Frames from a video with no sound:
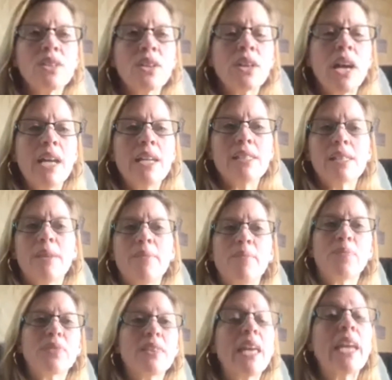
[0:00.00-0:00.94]
So guys,
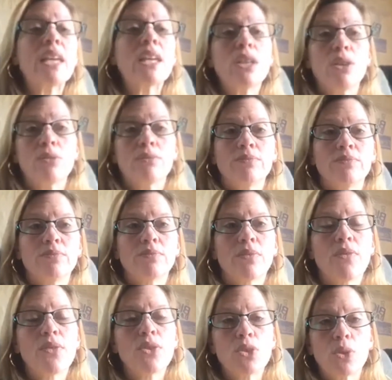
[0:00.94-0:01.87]
thank you
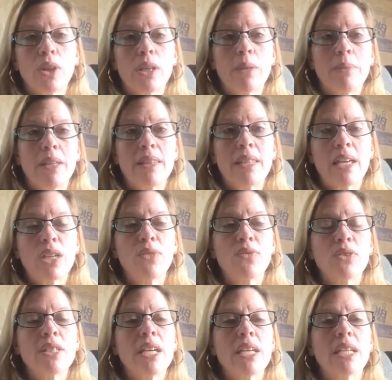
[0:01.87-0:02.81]
for joining me. Thank
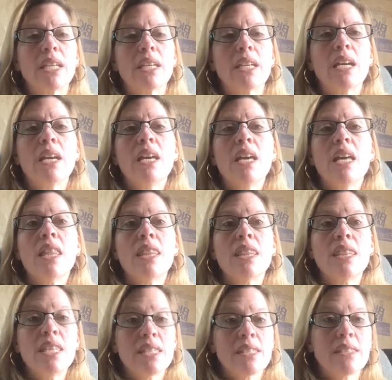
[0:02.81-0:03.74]
you for taking
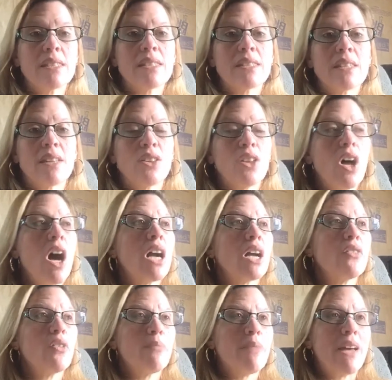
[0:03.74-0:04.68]
this
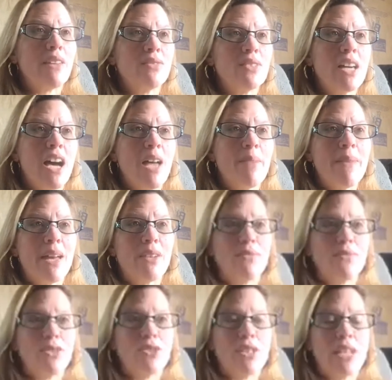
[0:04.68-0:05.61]
long of amount of time out
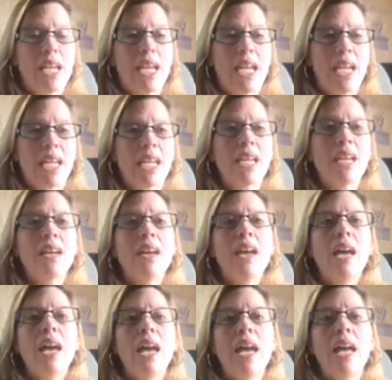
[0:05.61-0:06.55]
of your day
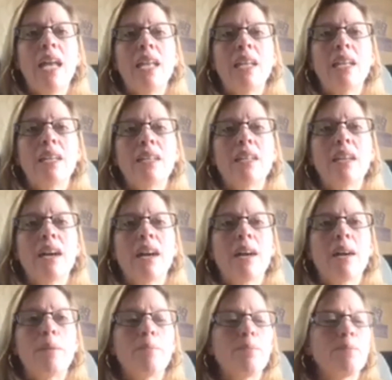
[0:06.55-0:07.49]
and
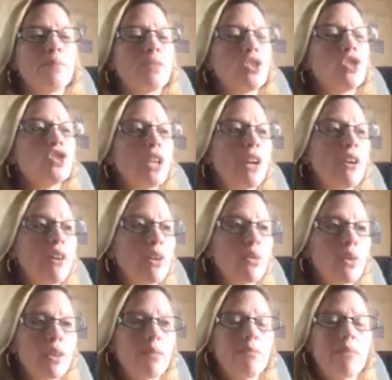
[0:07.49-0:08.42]

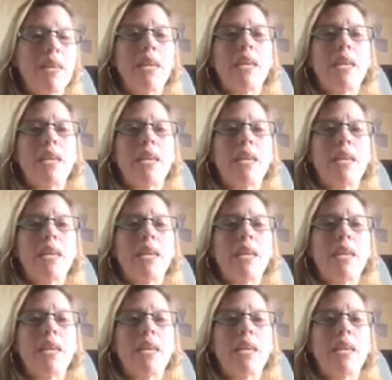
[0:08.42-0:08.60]
sharing with